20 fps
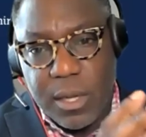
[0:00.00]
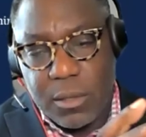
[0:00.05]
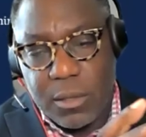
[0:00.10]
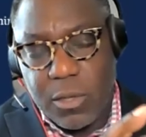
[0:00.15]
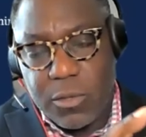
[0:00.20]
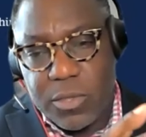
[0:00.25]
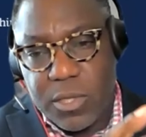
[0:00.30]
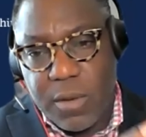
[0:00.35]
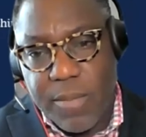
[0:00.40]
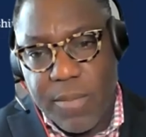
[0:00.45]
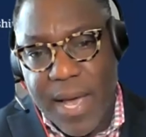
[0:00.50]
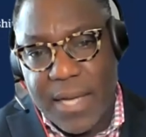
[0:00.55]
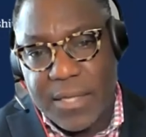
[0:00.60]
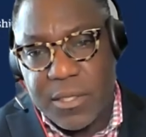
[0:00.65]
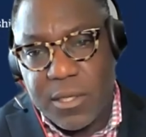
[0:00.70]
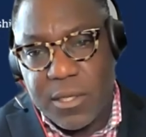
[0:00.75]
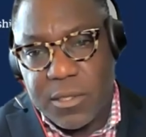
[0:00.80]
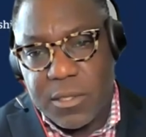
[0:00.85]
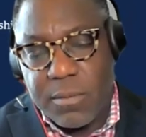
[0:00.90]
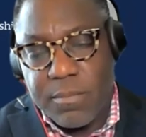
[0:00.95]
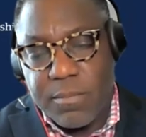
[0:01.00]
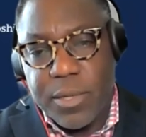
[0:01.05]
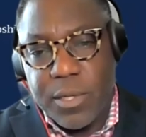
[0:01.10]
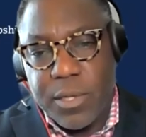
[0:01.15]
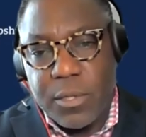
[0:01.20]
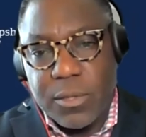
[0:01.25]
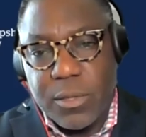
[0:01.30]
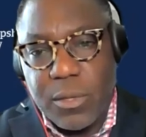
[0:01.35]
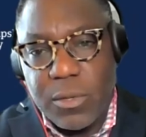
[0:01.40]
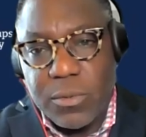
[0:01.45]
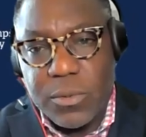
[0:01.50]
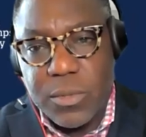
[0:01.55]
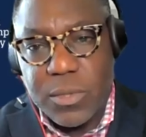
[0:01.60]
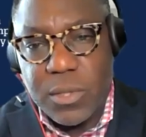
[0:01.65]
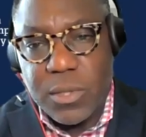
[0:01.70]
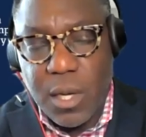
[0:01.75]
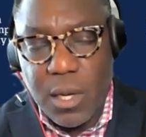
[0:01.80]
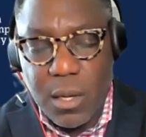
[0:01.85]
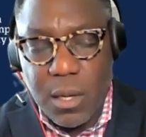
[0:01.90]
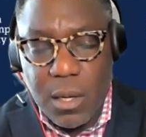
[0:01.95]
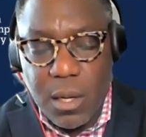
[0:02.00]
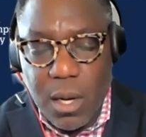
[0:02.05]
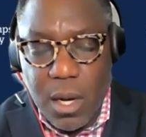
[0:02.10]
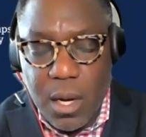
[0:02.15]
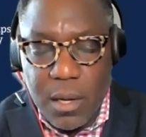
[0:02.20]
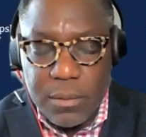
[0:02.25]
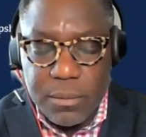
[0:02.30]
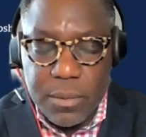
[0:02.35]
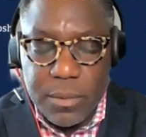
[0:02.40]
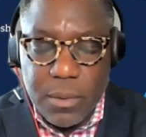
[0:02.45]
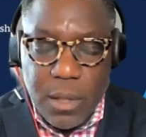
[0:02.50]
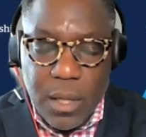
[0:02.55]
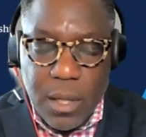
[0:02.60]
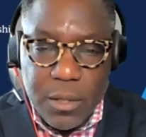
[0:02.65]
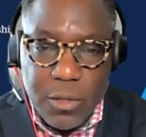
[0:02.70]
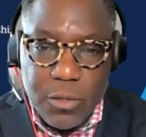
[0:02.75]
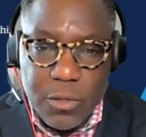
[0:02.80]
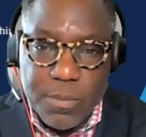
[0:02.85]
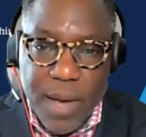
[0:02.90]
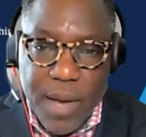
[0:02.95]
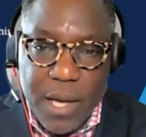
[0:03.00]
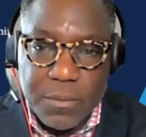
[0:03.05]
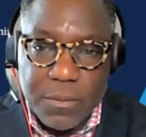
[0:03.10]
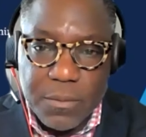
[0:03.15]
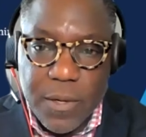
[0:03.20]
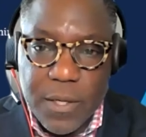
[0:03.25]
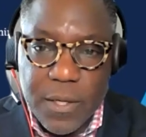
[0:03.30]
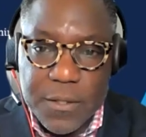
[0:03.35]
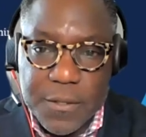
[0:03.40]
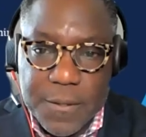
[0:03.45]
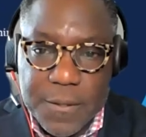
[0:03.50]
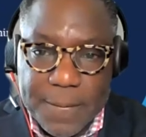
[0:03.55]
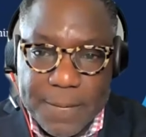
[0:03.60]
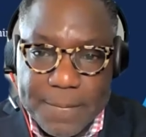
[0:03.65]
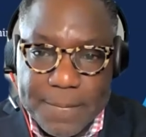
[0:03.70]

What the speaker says: those capacities and build those pathways.